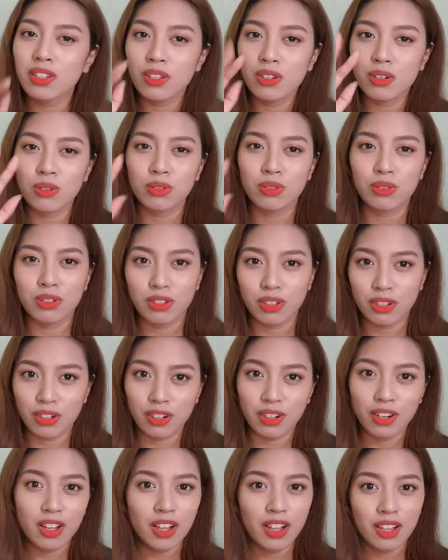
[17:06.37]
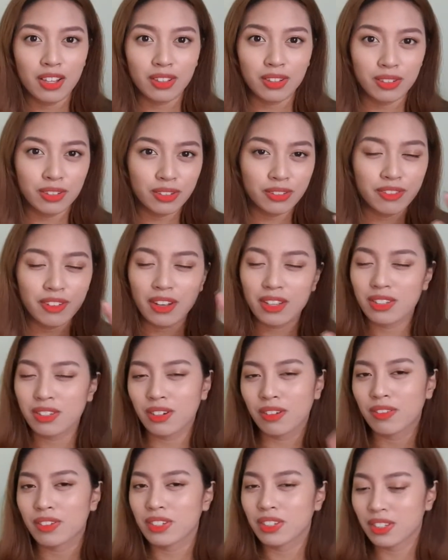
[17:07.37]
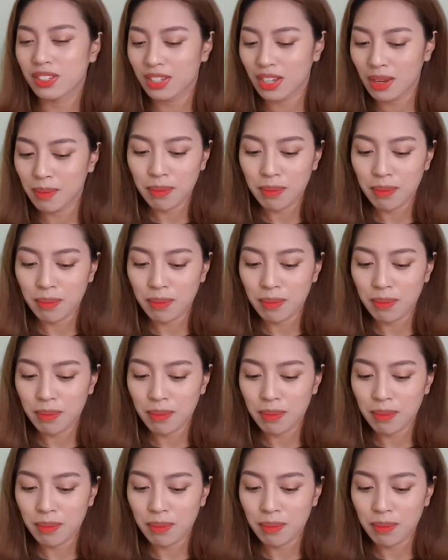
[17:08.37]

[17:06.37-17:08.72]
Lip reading: you know, do their little fan service and say